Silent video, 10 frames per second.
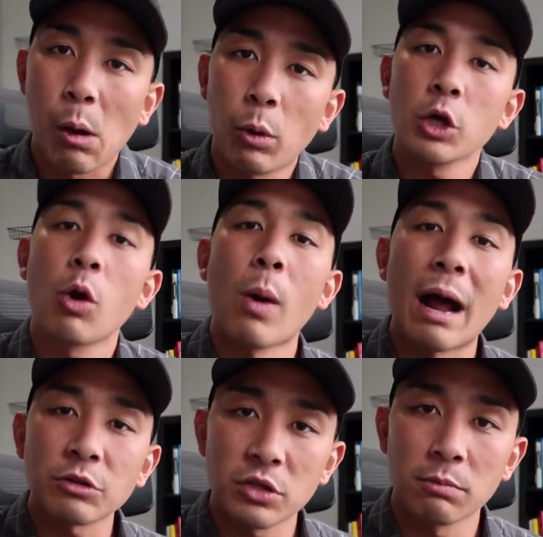I wanna go
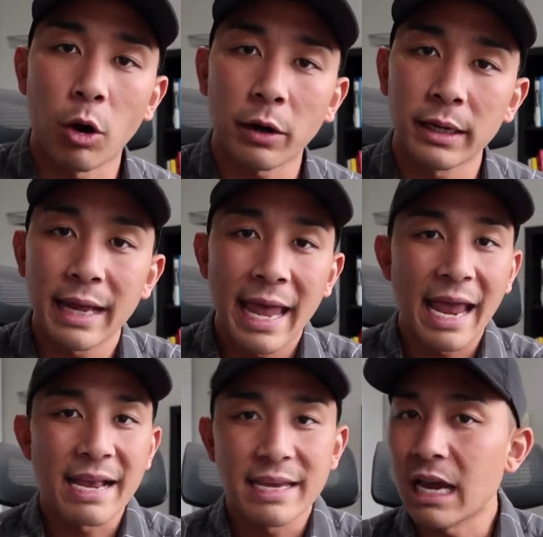out to the market
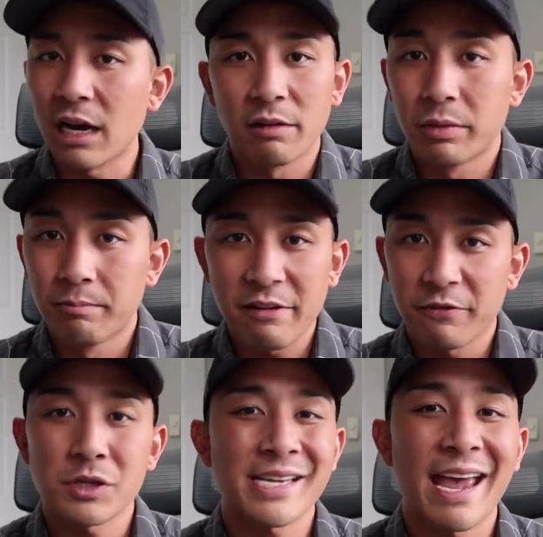and get my
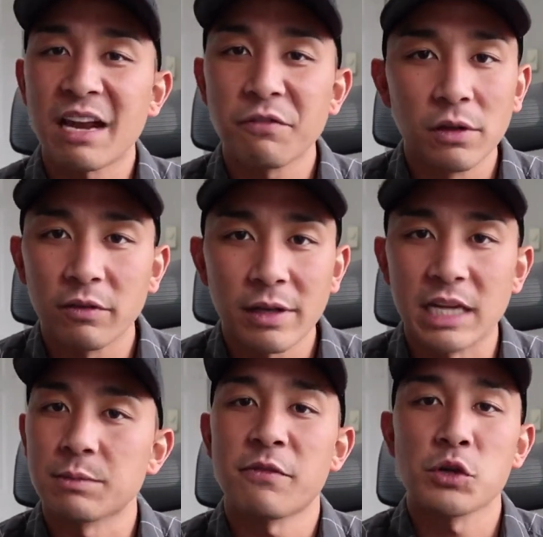first handful of clients, my